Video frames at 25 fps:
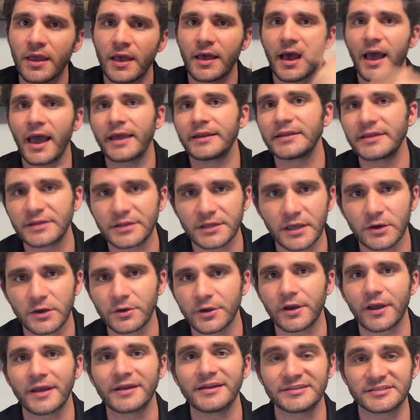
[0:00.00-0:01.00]
I need to go
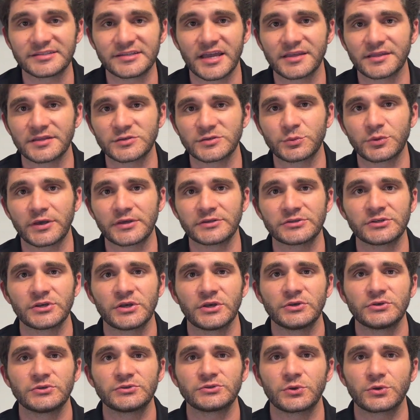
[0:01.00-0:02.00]
here, I need to stay at this place.
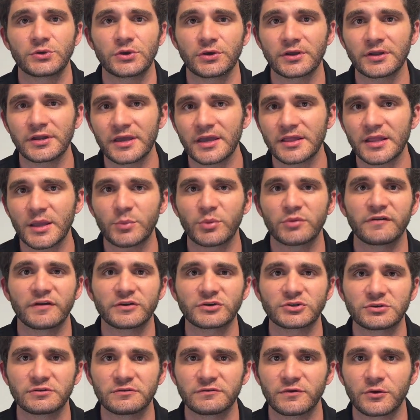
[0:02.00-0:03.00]
So you're gonna get that
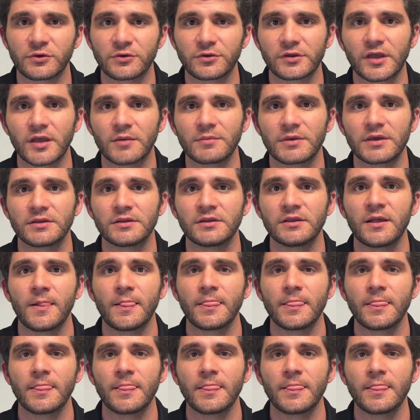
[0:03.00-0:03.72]
professional photo to come in,